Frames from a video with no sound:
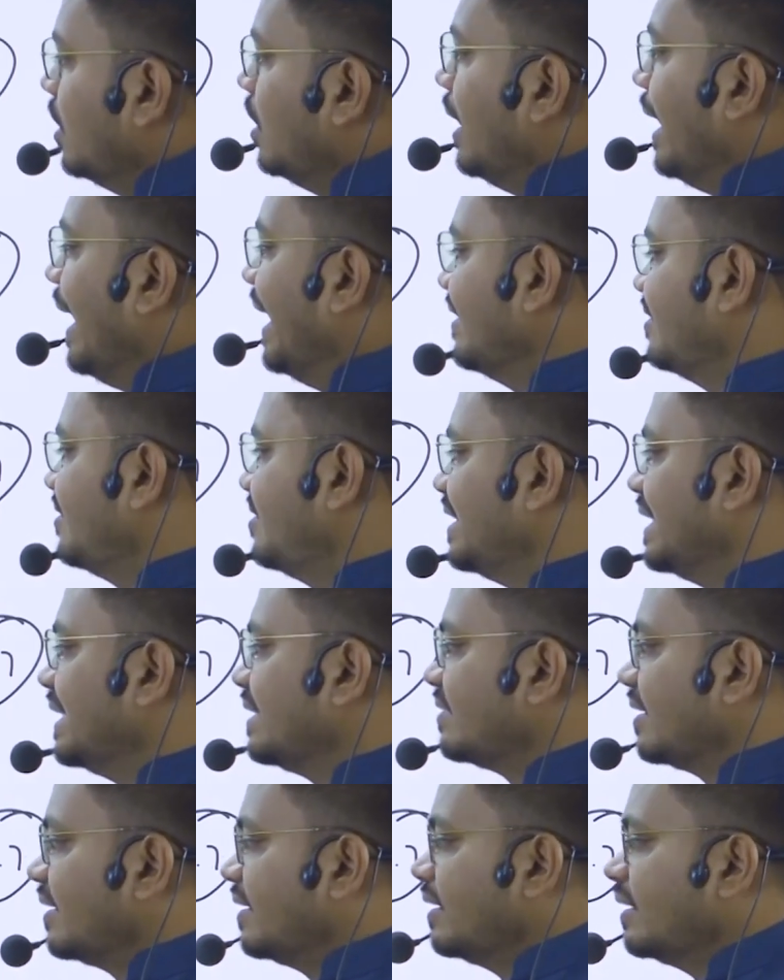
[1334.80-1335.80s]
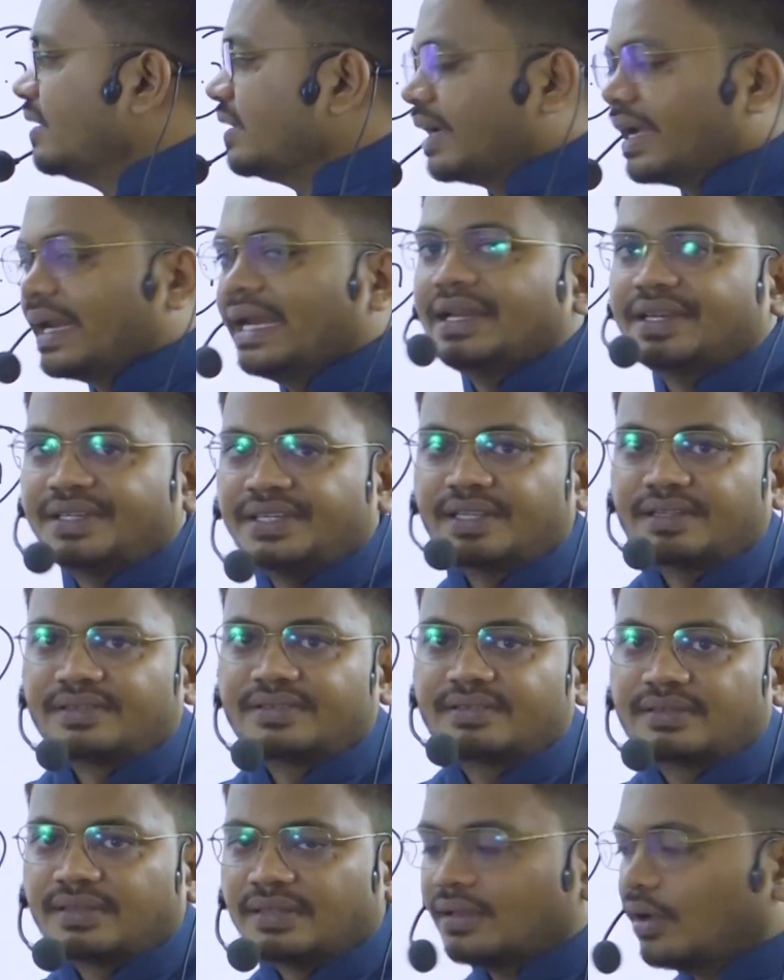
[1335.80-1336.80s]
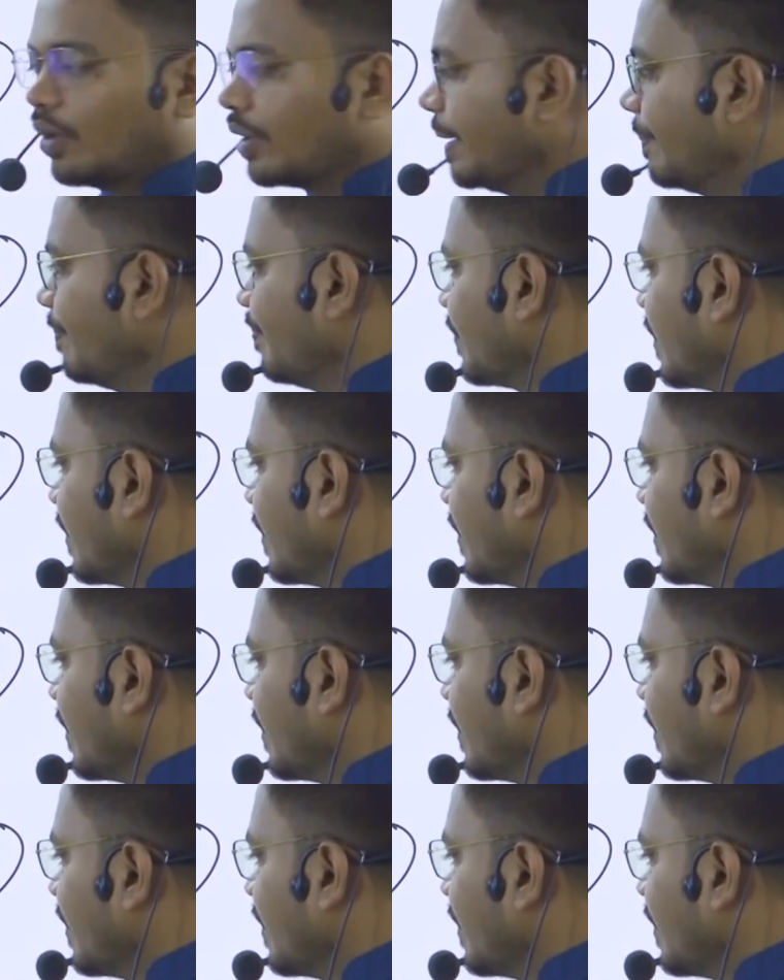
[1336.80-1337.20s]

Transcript: ice sheets and glaciers. Okay,